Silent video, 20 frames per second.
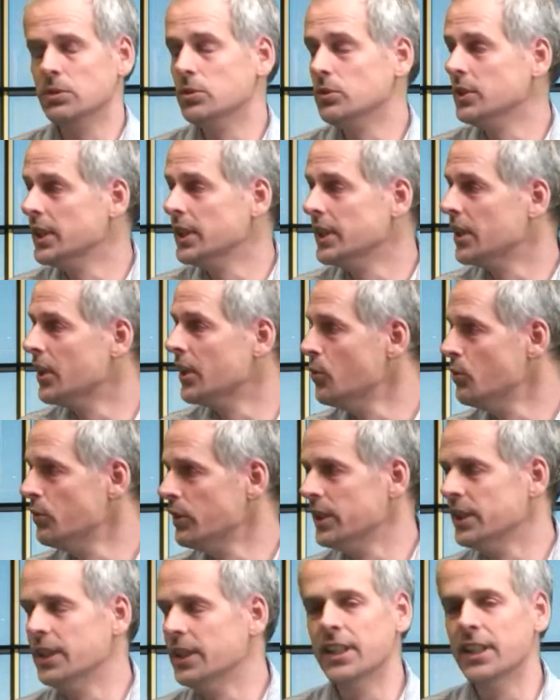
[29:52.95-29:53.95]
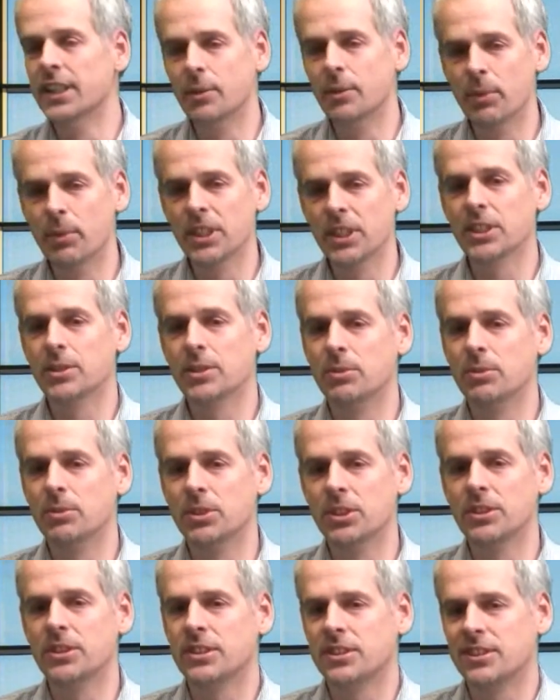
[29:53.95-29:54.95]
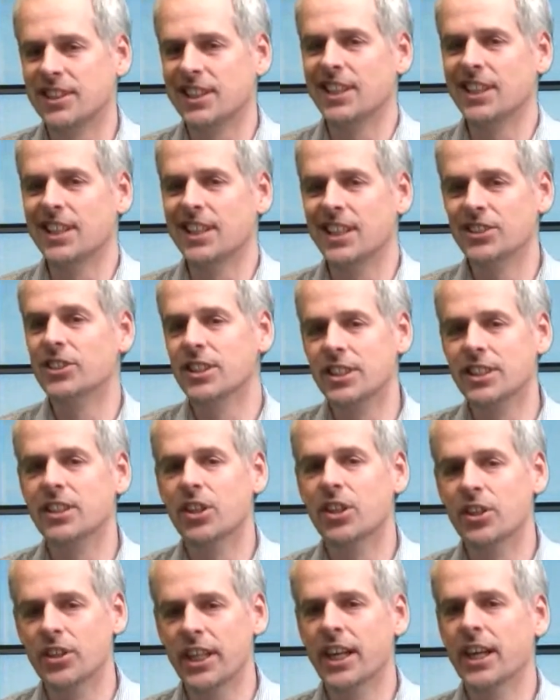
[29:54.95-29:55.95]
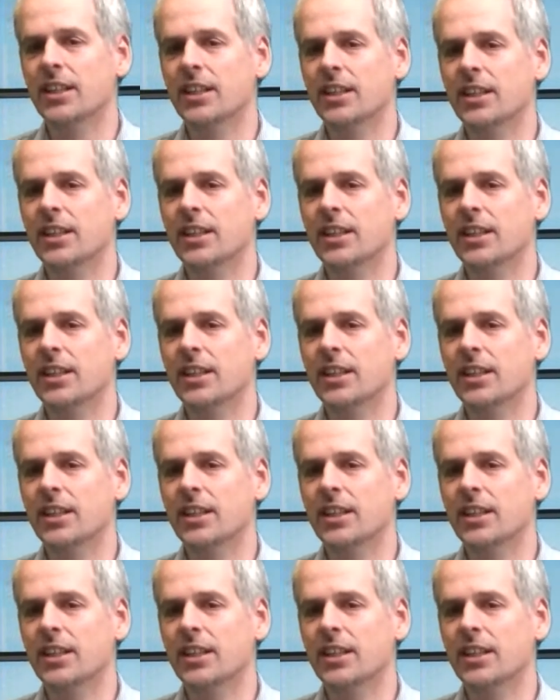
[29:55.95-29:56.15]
take over the measurements instantly on their